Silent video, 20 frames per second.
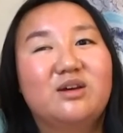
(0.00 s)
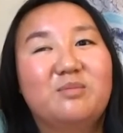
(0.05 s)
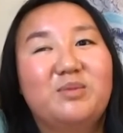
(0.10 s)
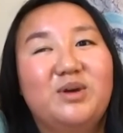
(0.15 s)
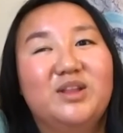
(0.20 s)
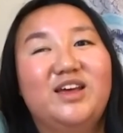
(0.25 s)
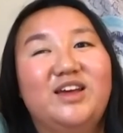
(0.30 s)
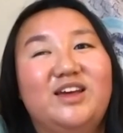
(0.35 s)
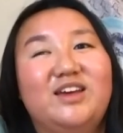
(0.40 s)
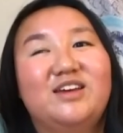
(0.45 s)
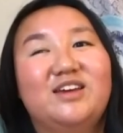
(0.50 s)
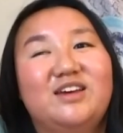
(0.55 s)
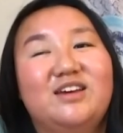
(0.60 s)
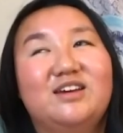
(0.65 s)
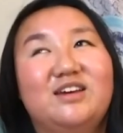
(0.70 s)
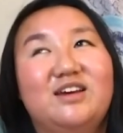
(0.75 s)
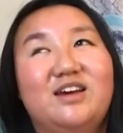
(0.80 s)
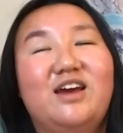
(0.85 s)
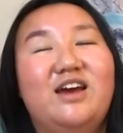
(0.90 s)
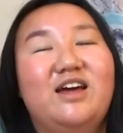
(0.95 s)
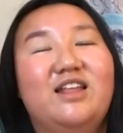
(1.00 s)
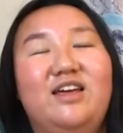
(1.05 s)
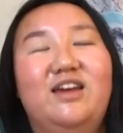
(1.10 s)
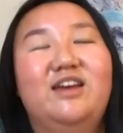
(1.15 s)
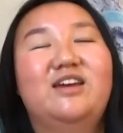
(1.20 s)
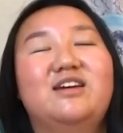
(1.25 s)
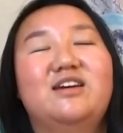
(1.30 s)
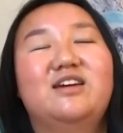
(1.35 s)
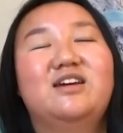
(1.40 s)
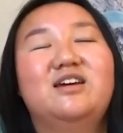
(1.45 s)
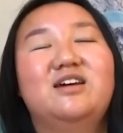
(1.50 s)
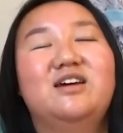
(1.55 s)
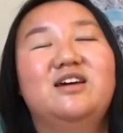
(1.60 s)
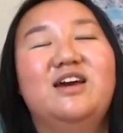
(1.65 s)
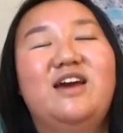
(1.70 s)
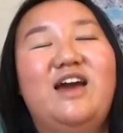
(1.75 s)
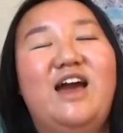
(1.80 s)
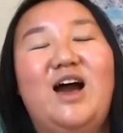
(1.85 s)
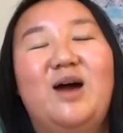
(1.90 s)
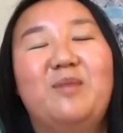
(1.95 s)
but like it
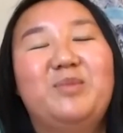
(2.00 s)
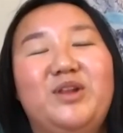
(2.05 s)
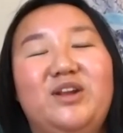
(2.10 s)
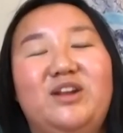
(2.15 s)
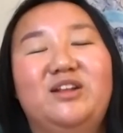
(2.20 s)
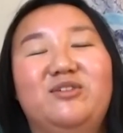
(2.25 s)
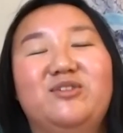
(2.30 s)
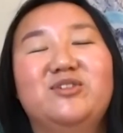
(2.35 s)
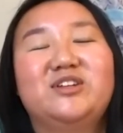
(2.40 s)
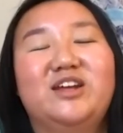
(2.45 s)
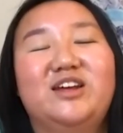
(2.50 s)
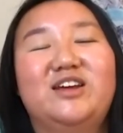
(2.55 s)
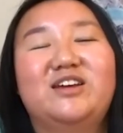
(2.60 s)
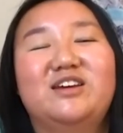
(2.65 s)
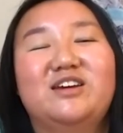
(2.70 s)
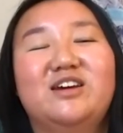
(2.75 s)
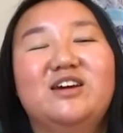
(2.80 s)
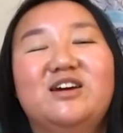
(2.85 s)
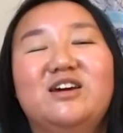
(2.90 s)
happened and it was like